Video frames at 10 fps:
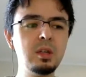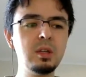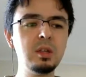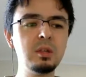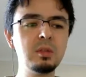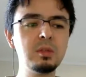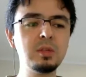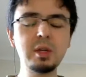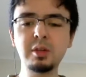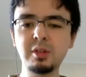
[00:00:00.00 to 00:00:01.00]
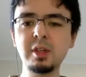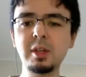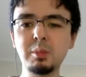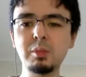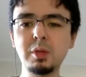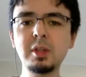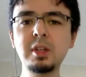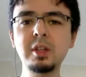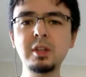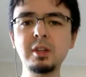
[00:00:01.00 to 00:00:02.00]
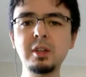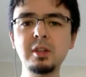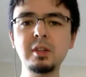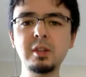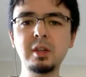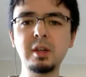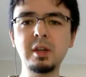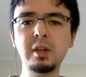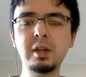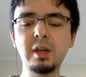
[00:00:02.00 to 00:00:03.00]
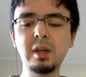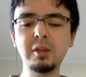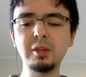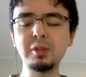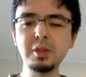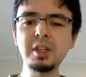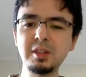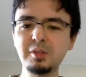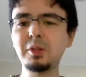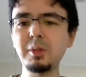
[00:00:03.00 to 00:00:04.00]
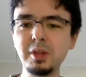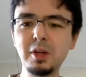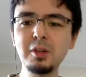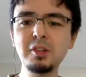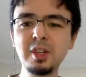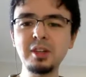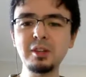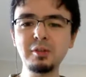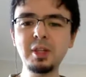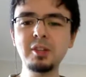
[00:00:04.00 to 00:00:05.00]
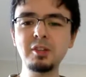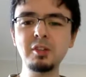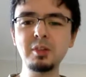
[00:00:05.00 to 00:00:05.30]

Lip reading: now that I am working here, looking from the other side of the fence, as it